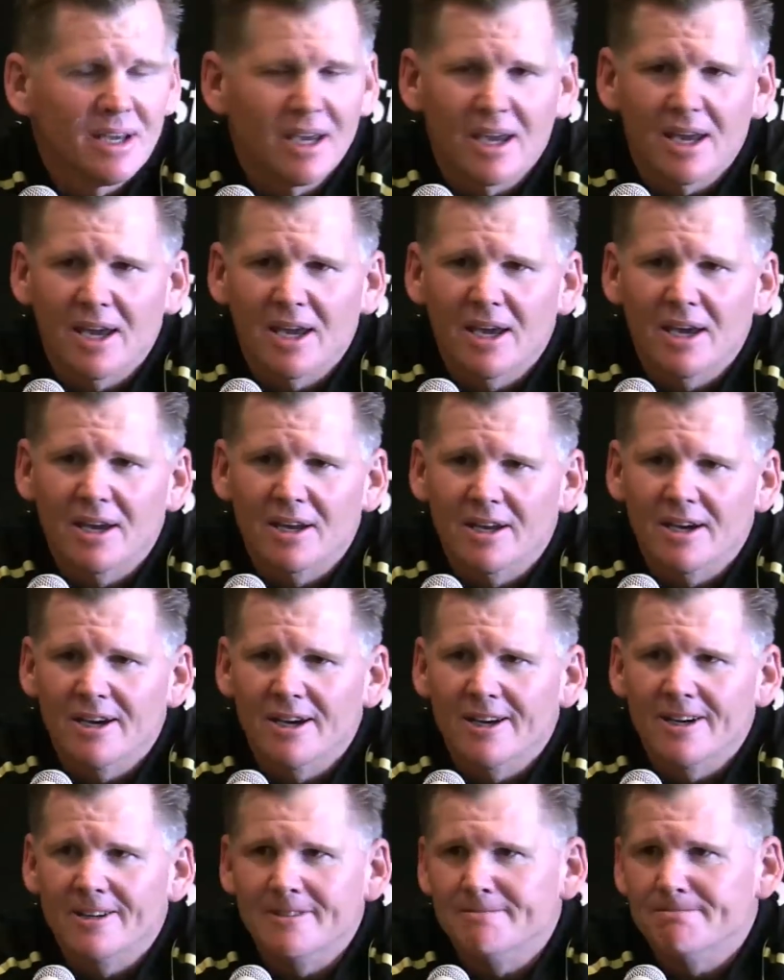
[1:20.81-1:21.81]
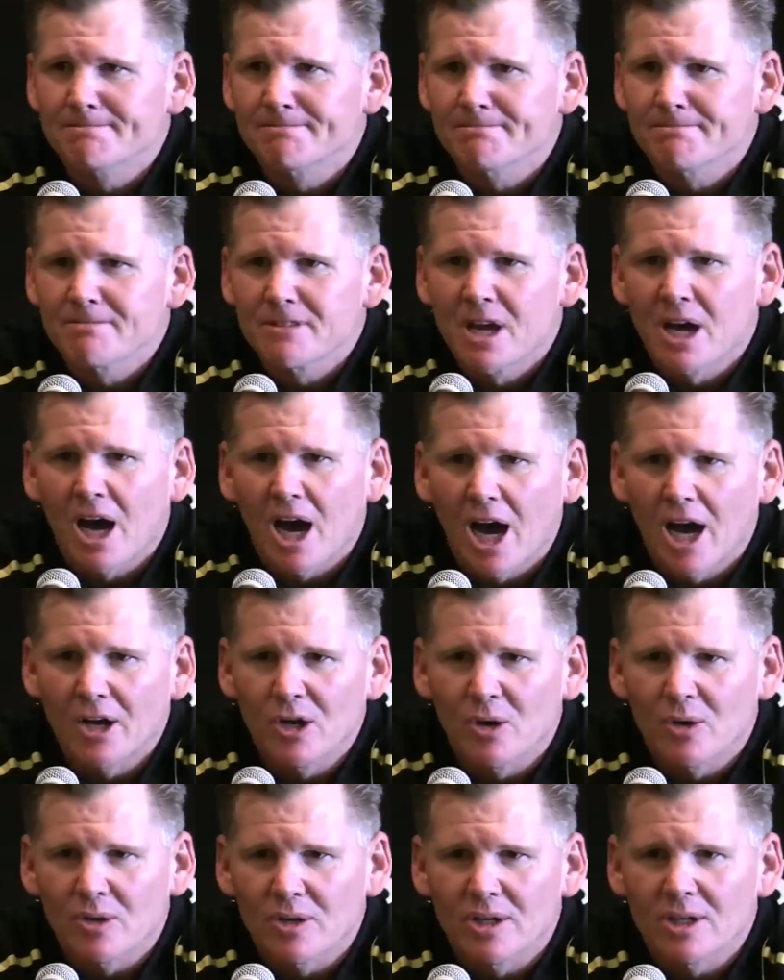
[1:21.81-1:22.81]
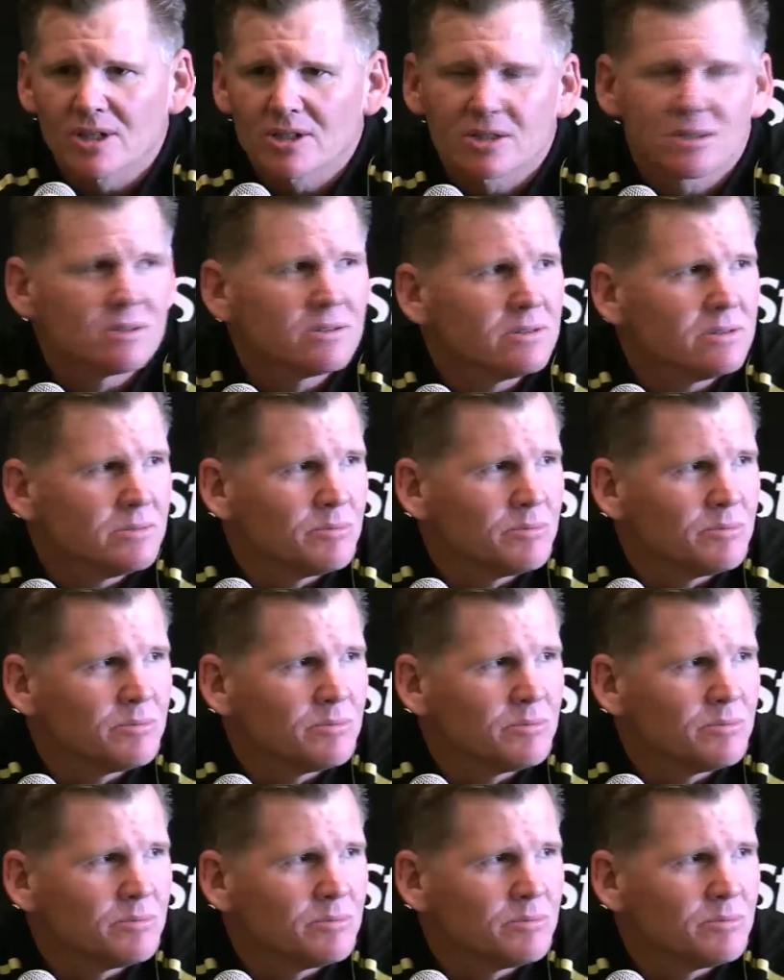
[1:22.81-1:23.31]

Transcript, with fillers: And um, I know this.